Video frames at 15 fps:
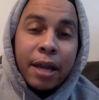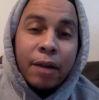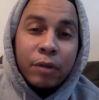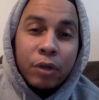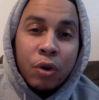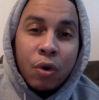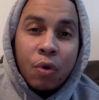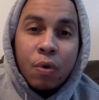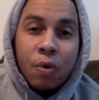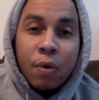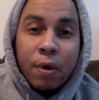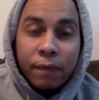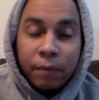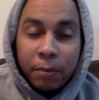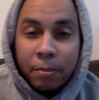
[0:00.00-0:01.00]
Gerrit Cole
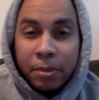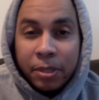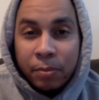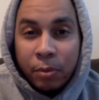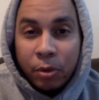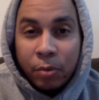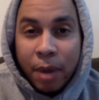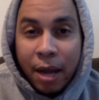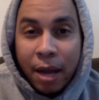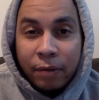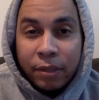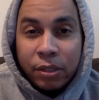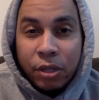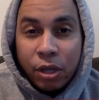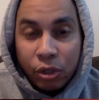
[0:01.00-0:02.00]
from the Pittsburgh
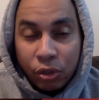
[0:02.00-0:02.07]
Pirates.